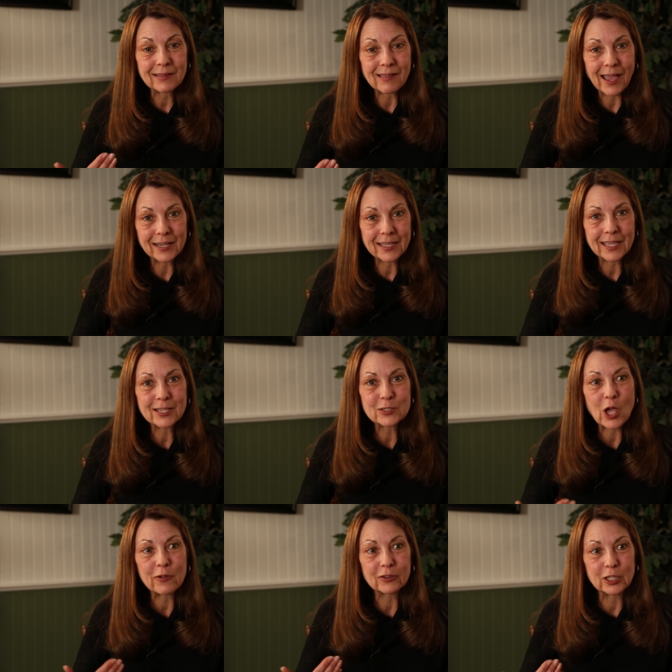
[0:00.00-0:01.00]
kind of
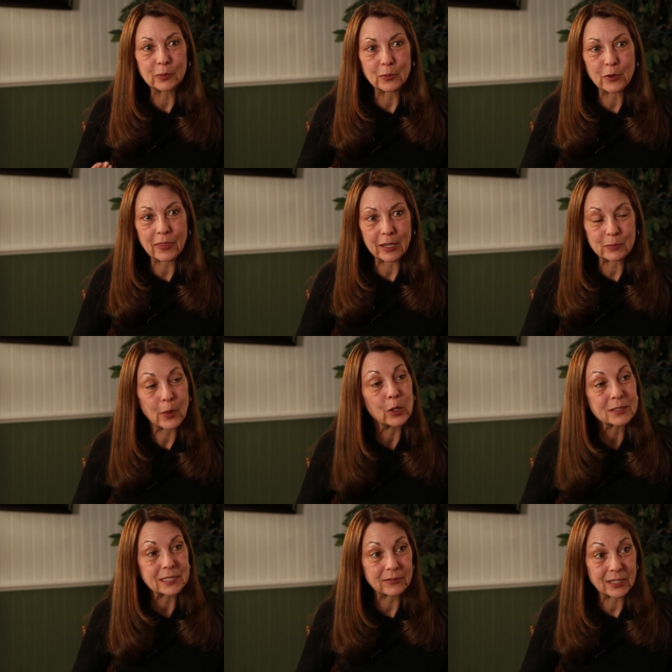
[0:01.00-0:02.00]
kicks off a little bit more that
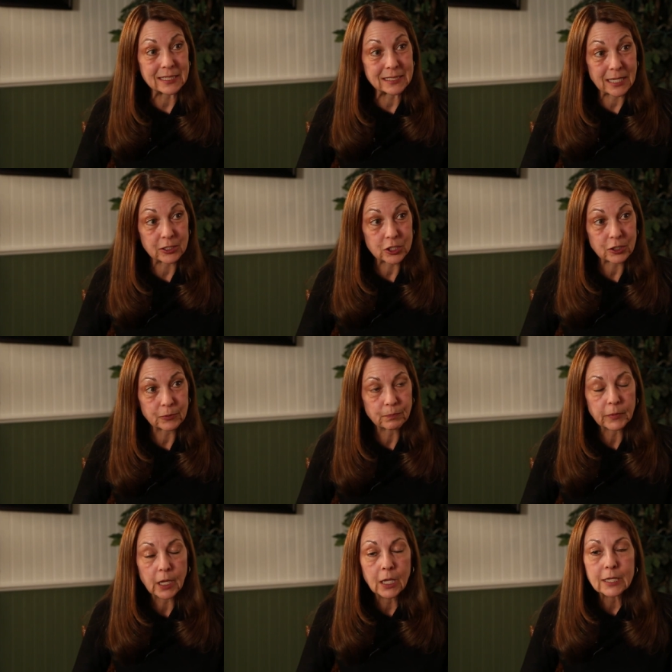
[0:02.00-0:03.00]
impulsivity center.
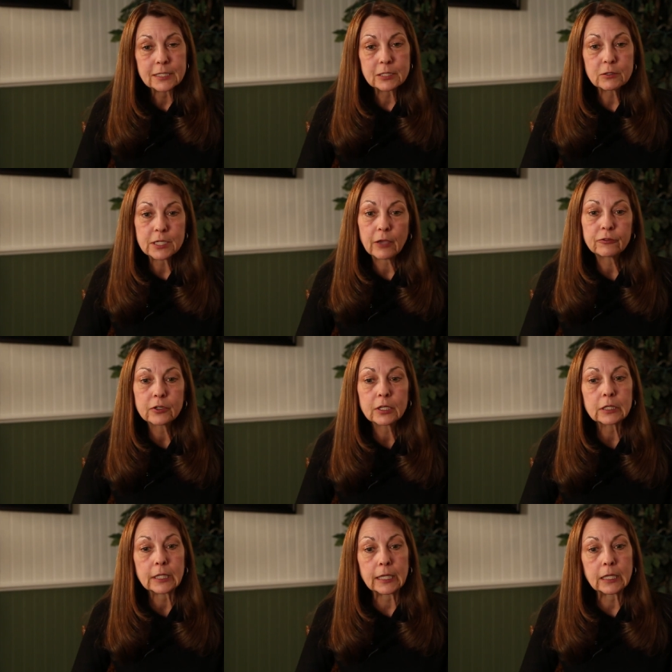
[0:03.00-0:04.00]
So
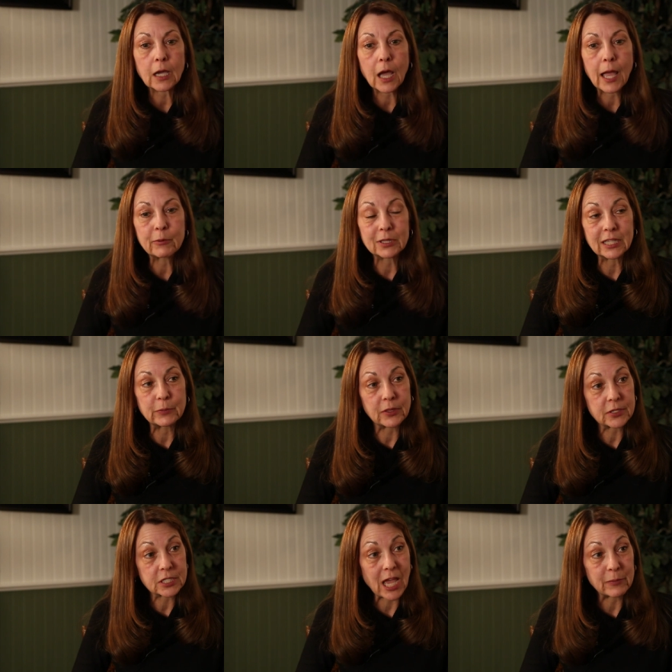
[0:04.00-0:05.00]
definitely, I would
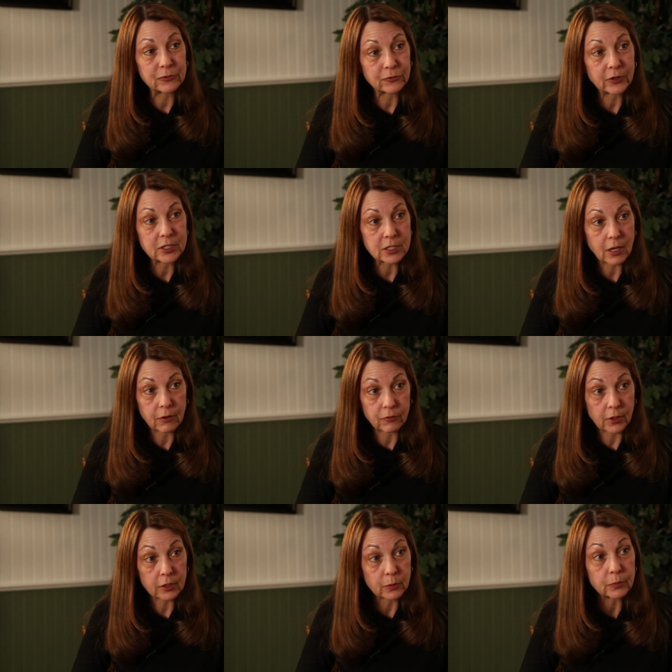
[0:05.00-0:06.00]
limit the time in front
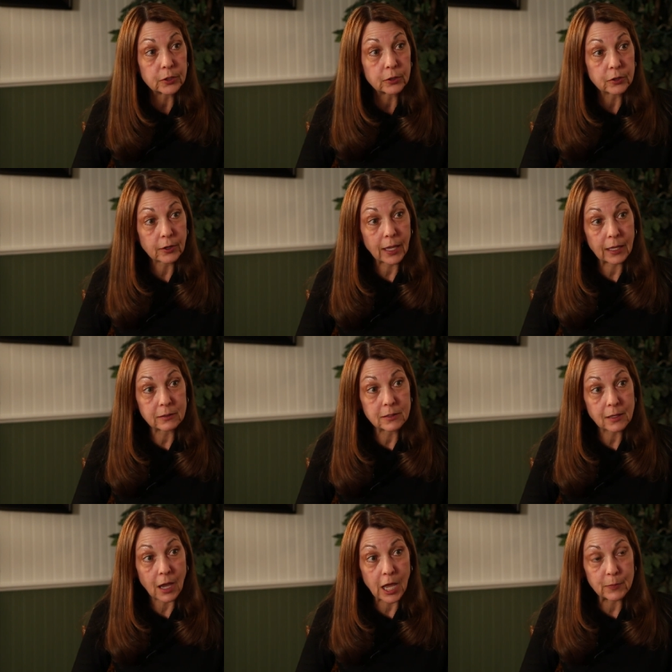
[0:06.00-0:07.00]
of the computer
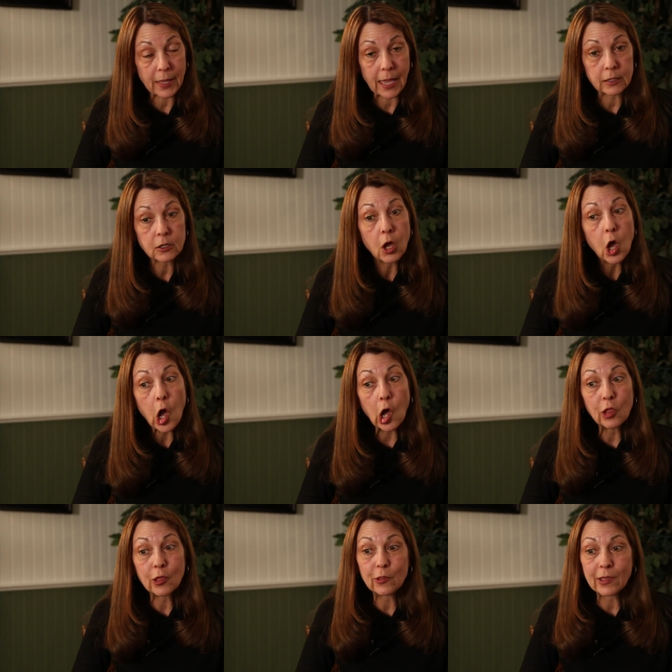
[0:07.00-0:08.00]
and the iPad.
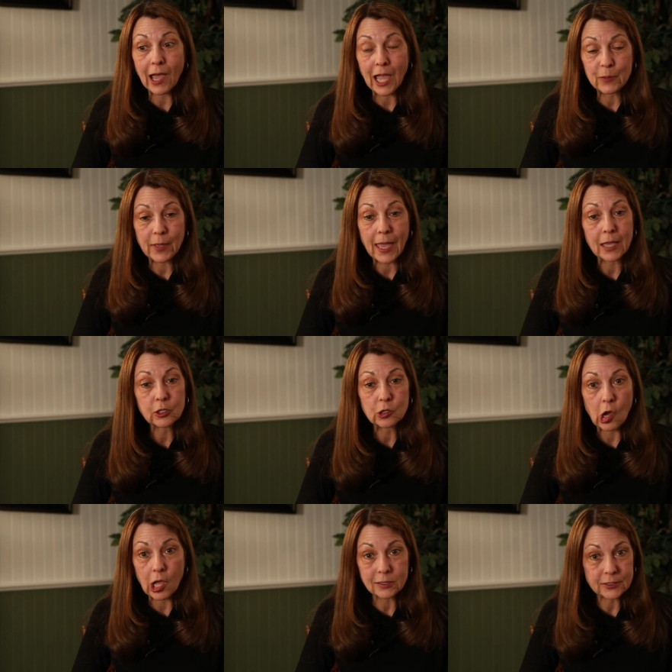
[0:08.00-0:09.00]
Although the iPad
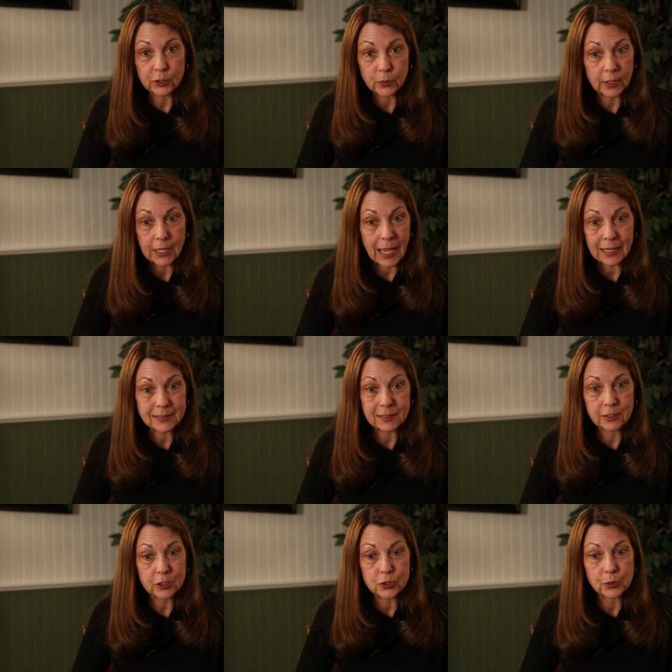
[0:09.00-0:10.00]
can also be an
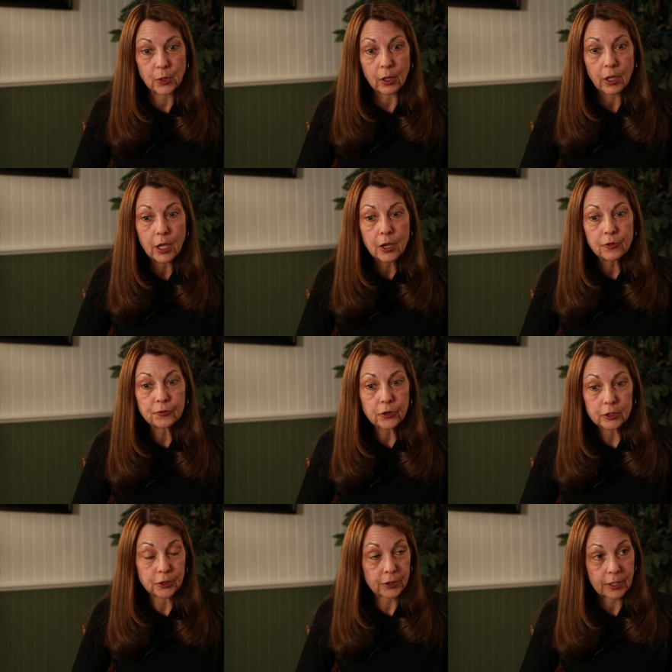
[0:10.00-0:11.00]
excellent tool
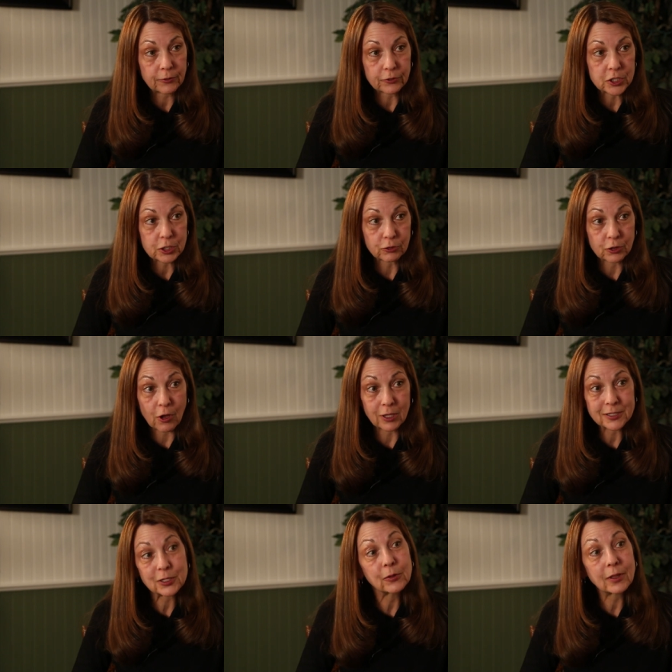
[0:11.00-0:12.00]
for learning for children
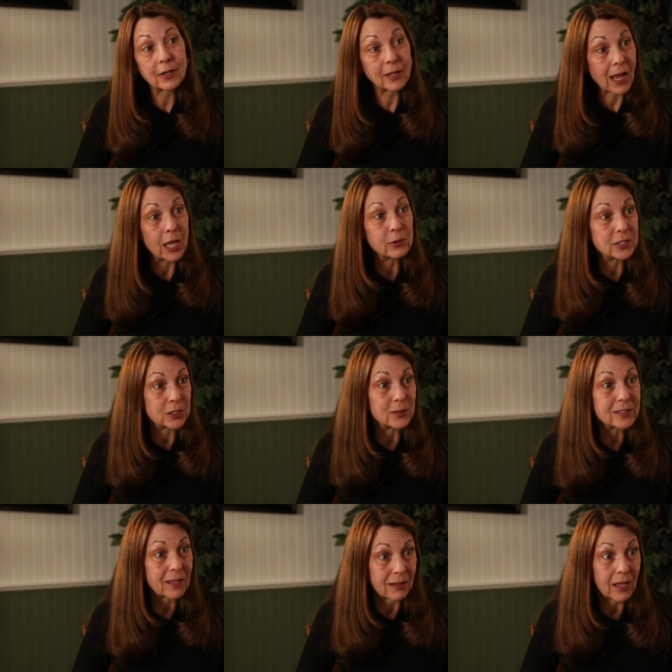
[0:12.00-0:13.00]
also that I always
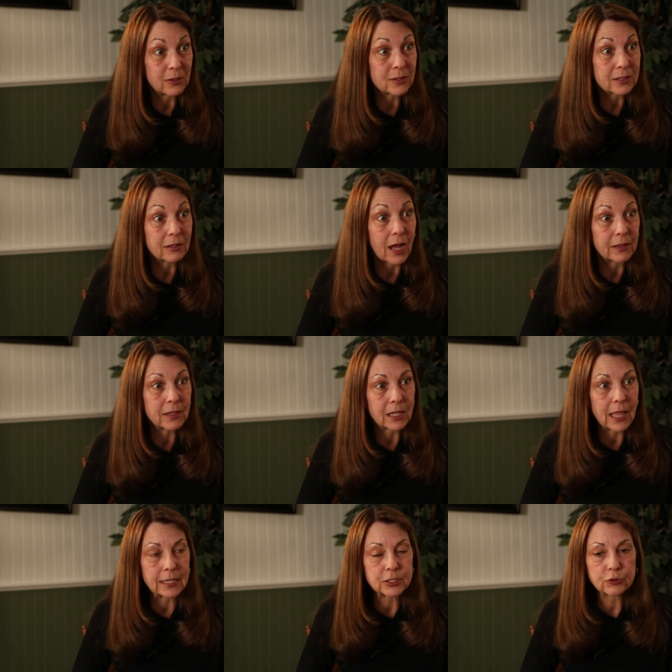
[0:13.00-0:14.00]
use, a lot in the
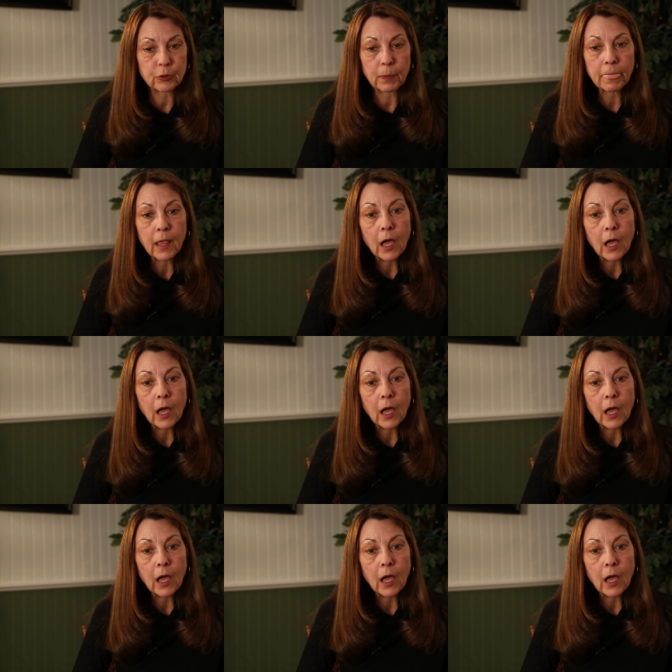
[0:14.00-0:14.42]
classroom,